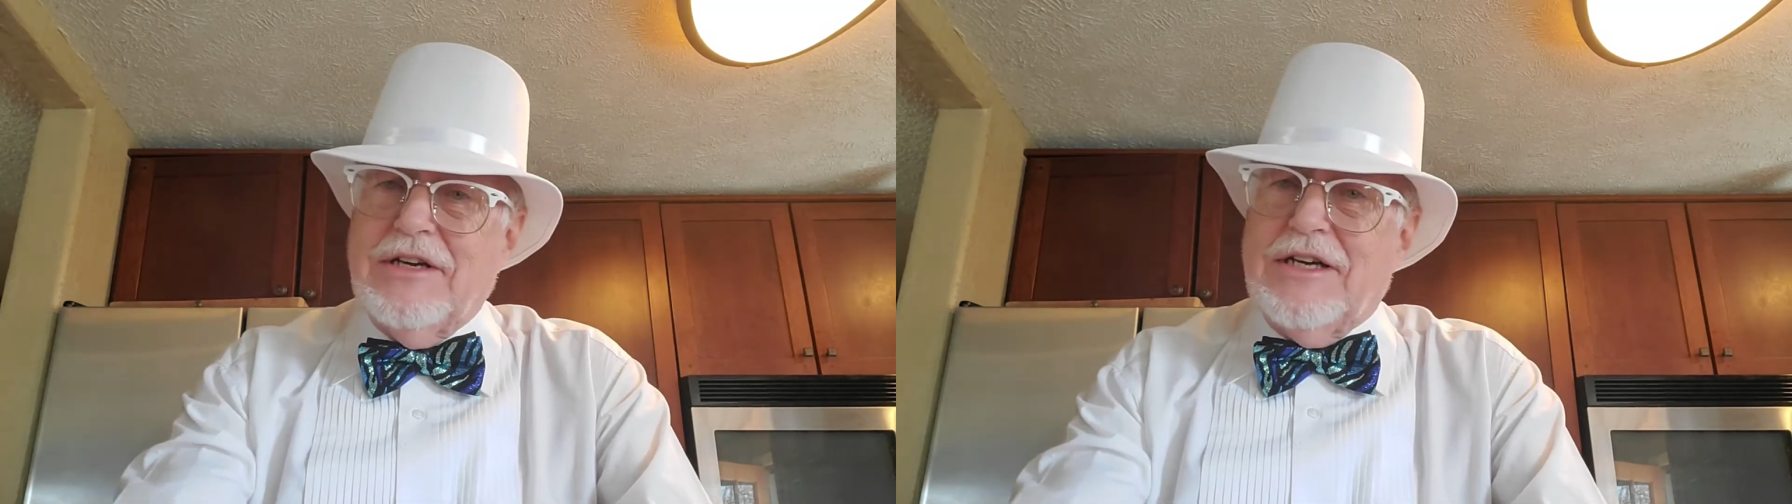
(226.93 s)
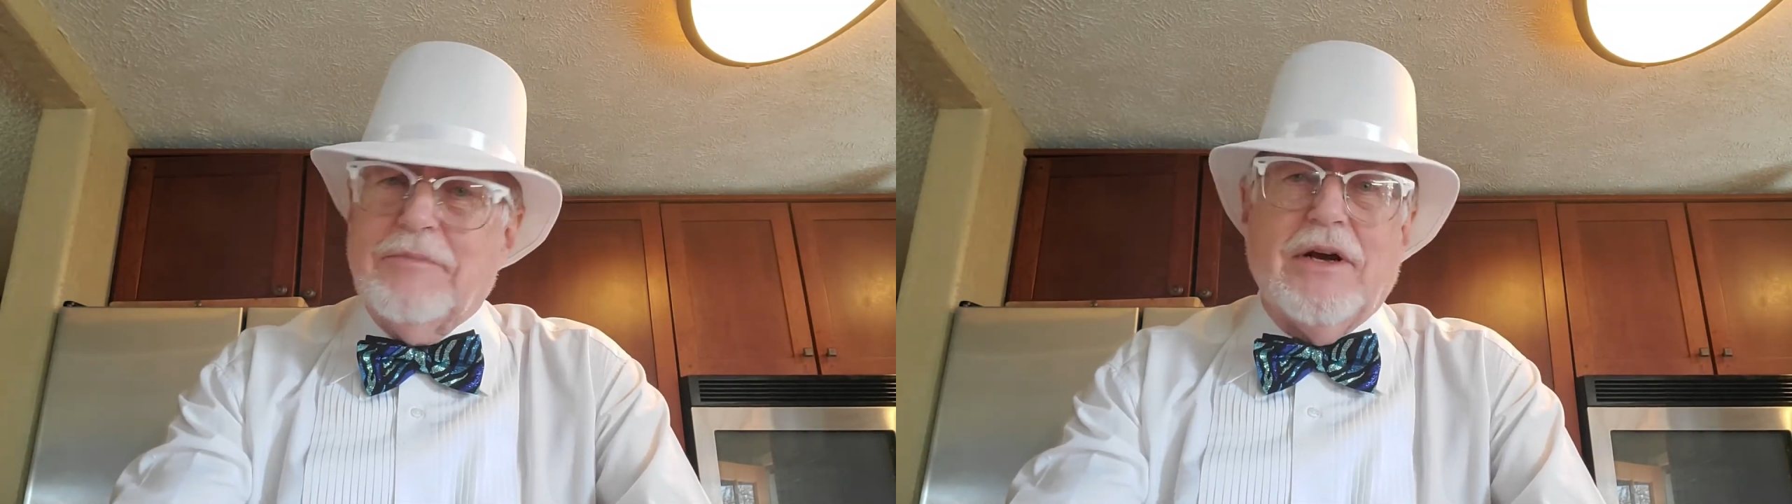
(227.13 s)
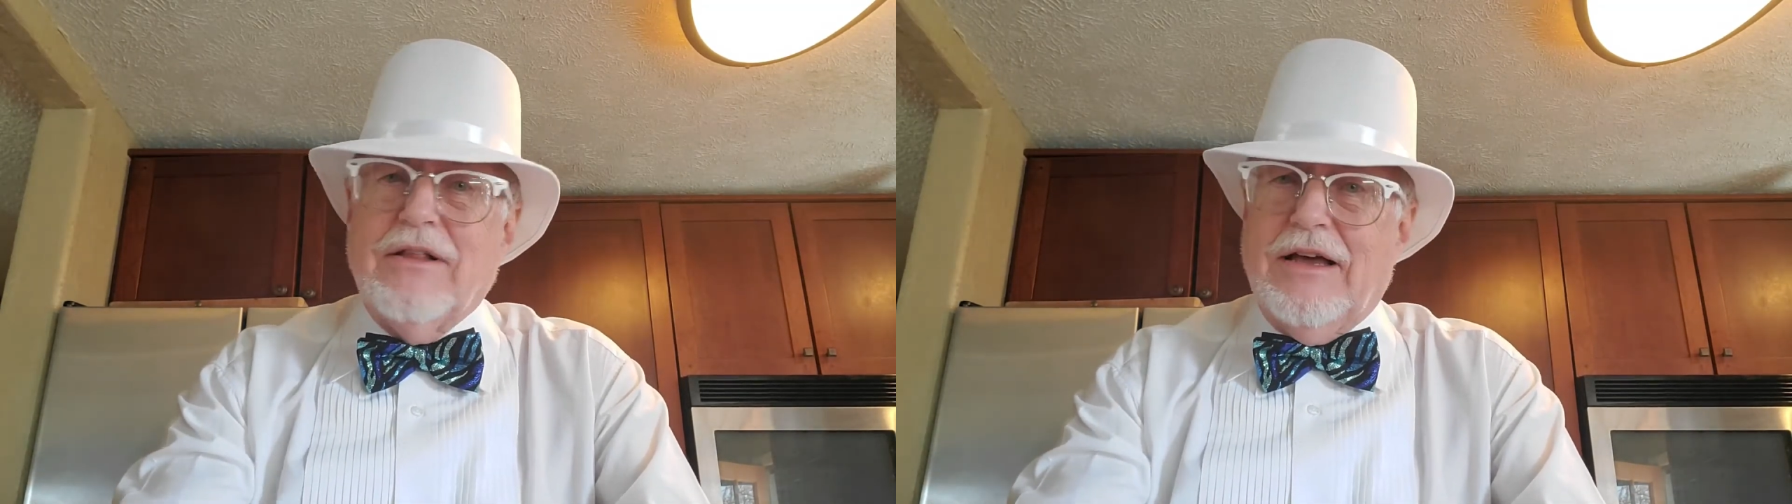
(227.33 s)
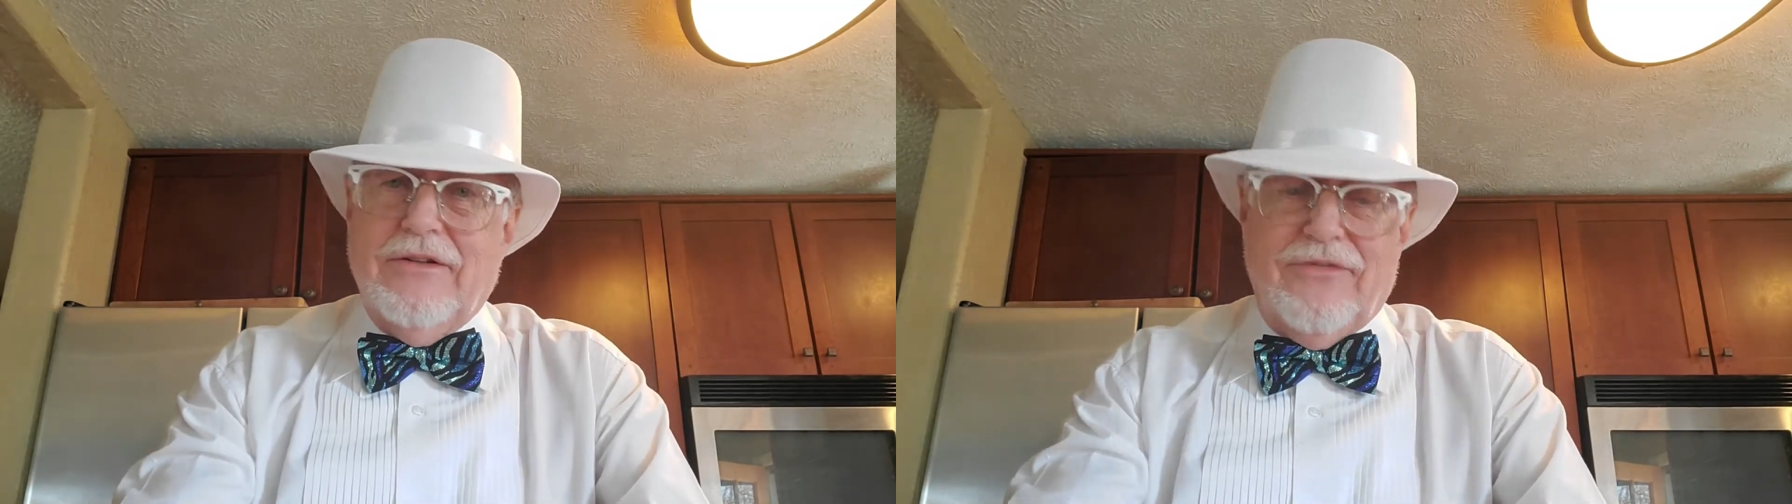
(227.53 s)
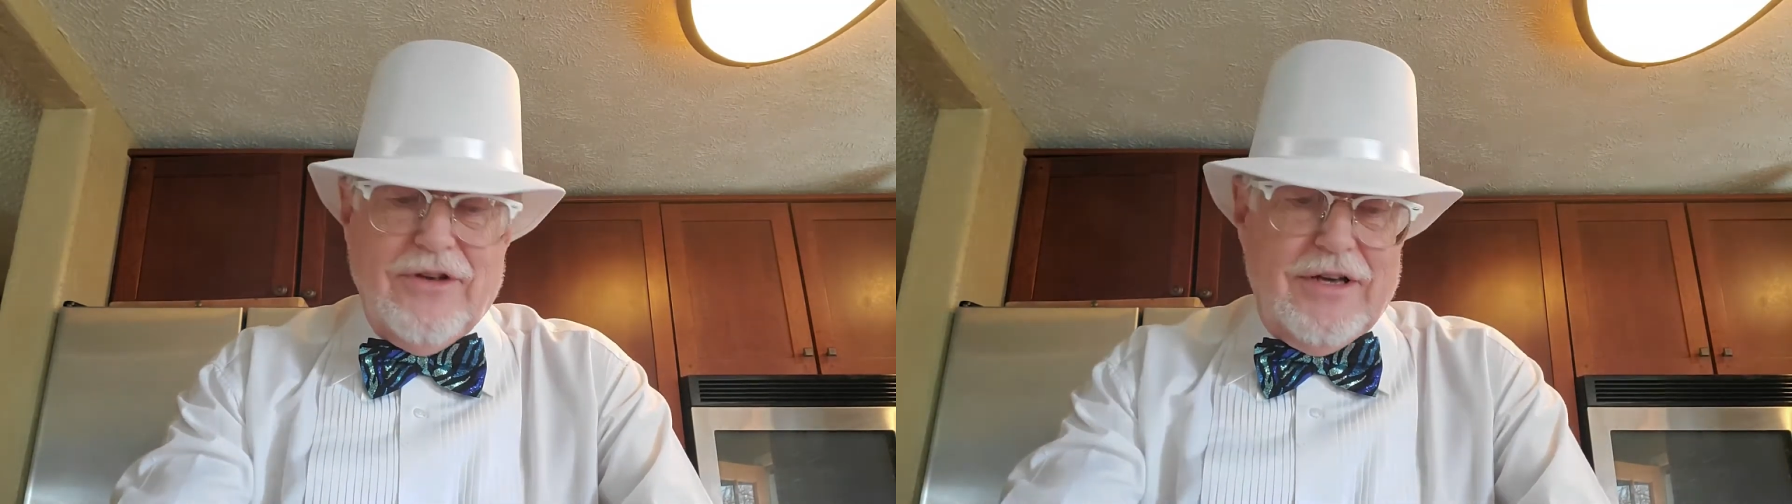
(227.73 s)
in my
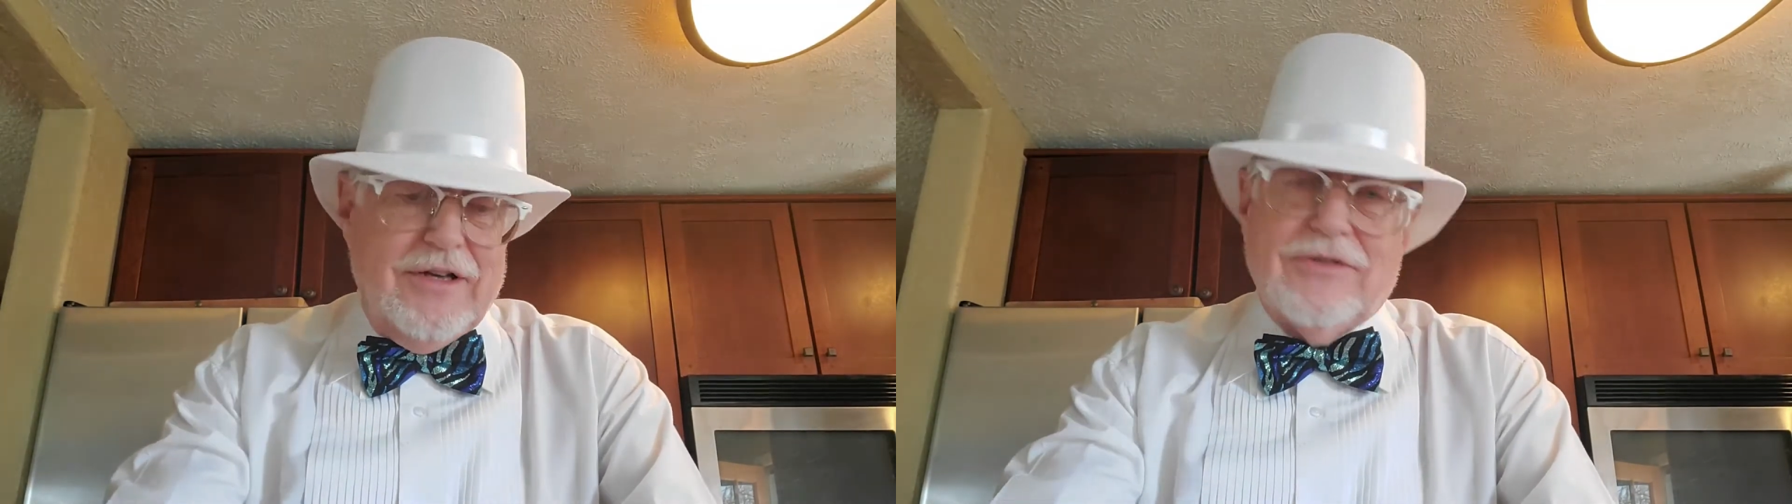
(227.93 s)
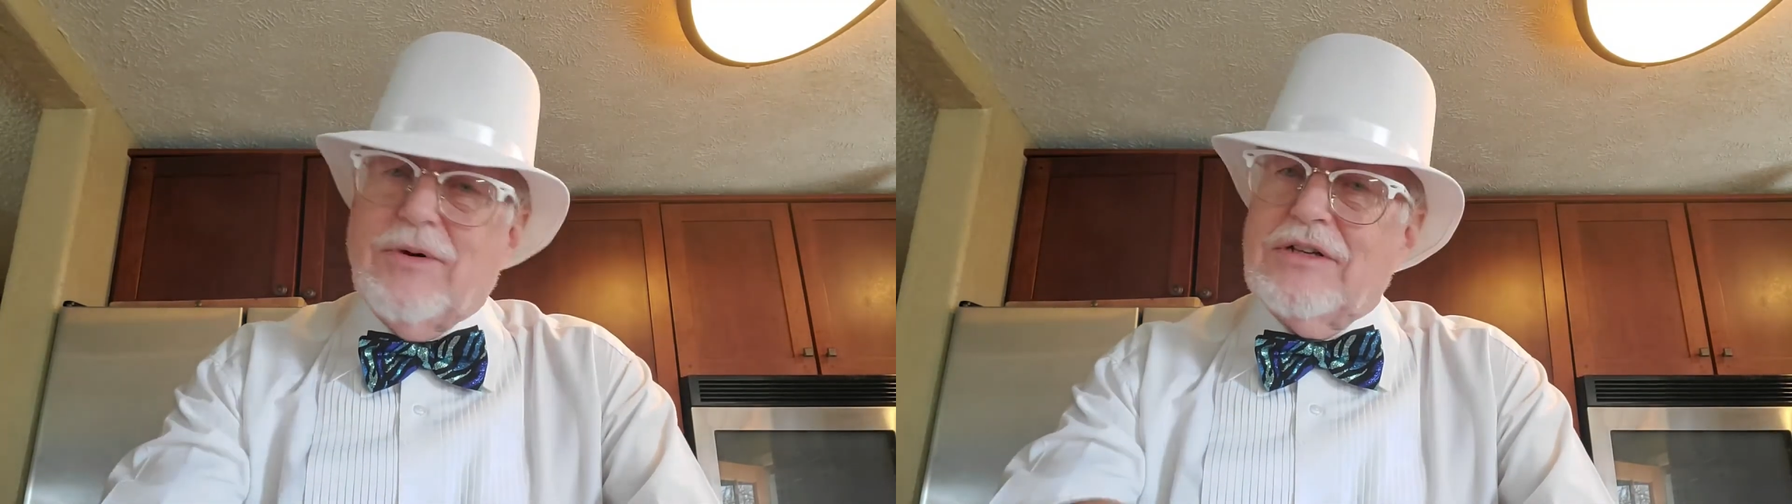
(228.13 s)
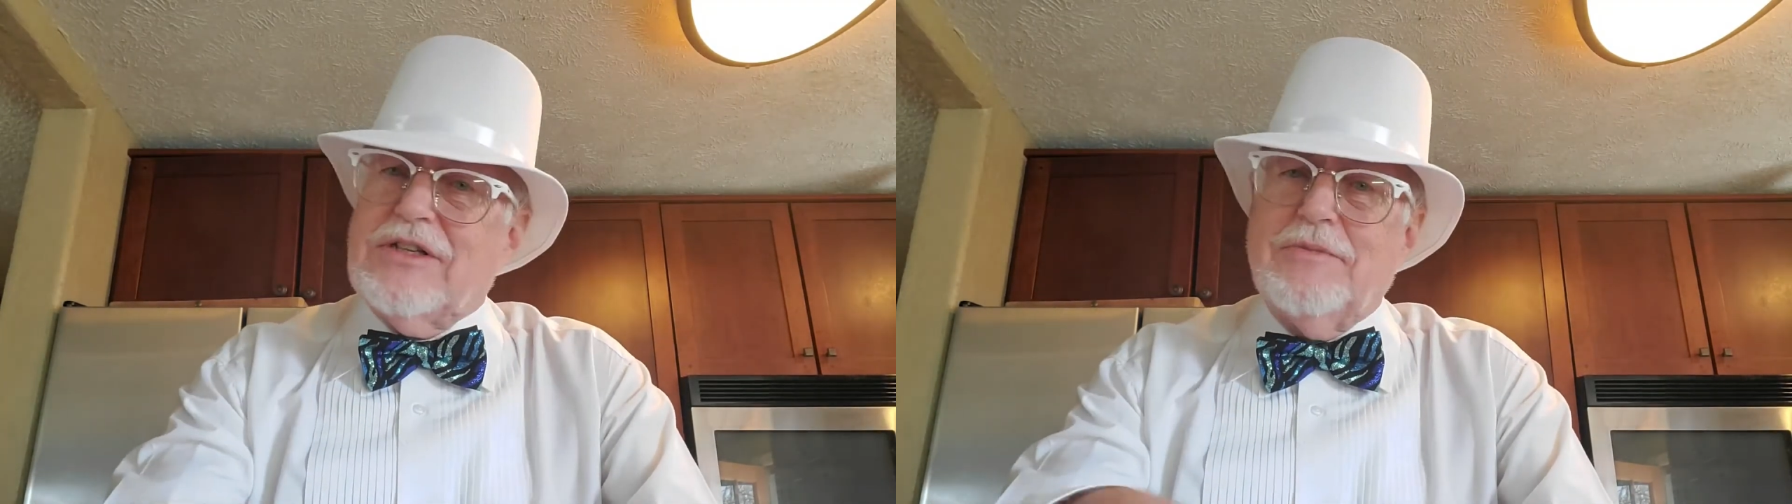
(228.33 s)
life is watching